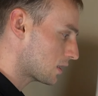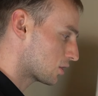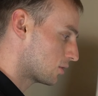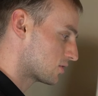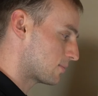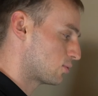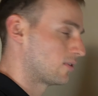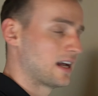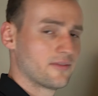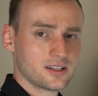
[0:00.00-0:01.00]
Goes up to
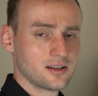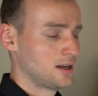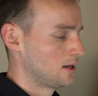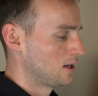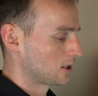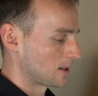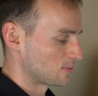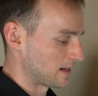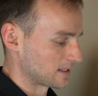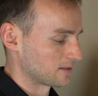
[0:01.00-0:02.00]
11,
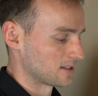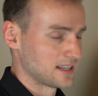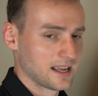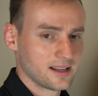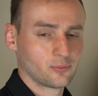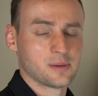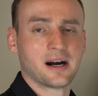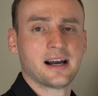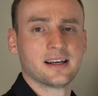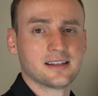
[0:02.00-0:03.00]
comes back down to 10, we
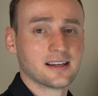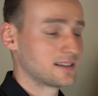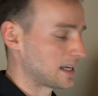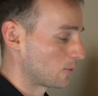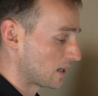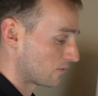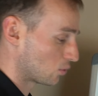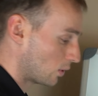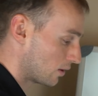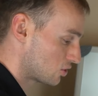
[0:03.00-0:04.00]
buy it again, now we have
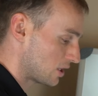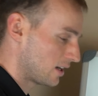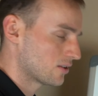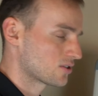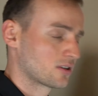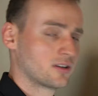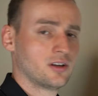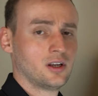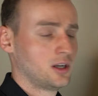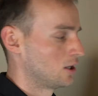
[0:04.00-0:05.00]
12 shares.
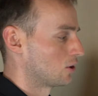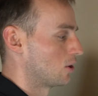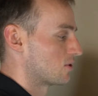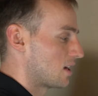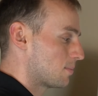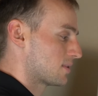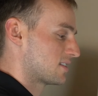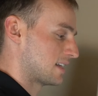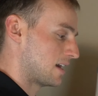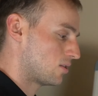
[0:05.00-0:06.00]
Goes up,
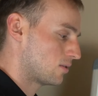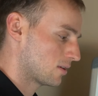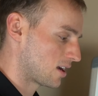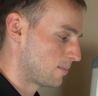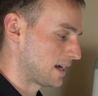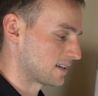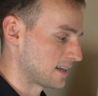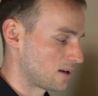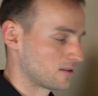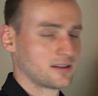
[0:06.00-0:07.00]
sell, come back
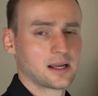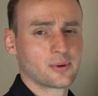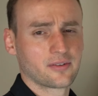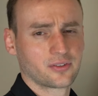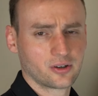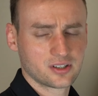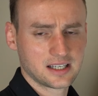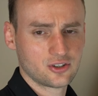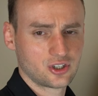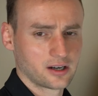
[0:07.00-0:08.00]
down, now we have
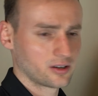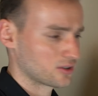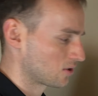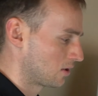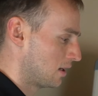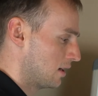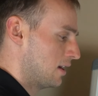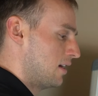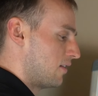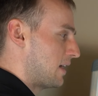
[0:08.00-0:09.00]
13 shares.
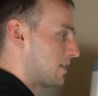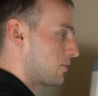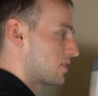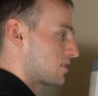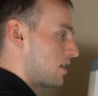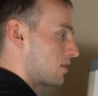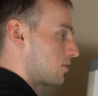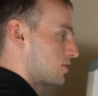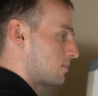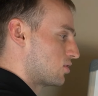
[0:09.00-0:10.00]
Finally the stock
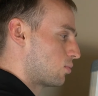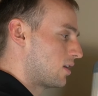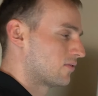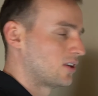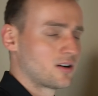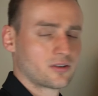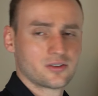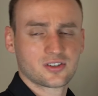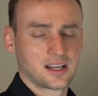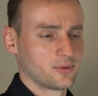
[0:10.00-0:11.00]
goes up to
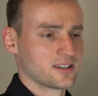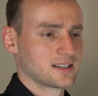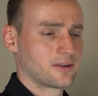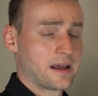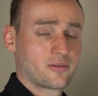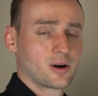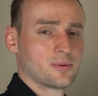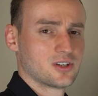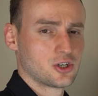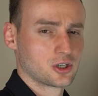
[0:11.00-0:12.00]
$12 and we sell out of our
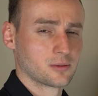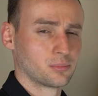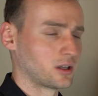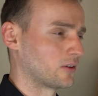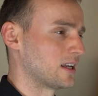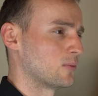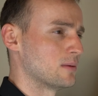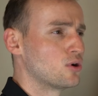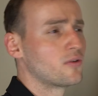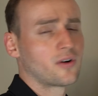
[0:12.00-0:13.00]
position completely and
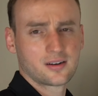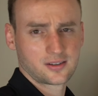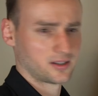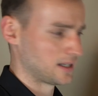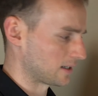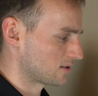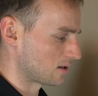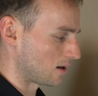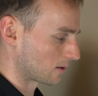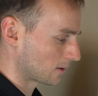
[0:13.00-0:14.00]
we move on to the next
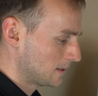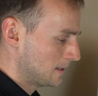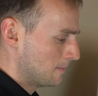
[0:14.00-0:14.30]
stock.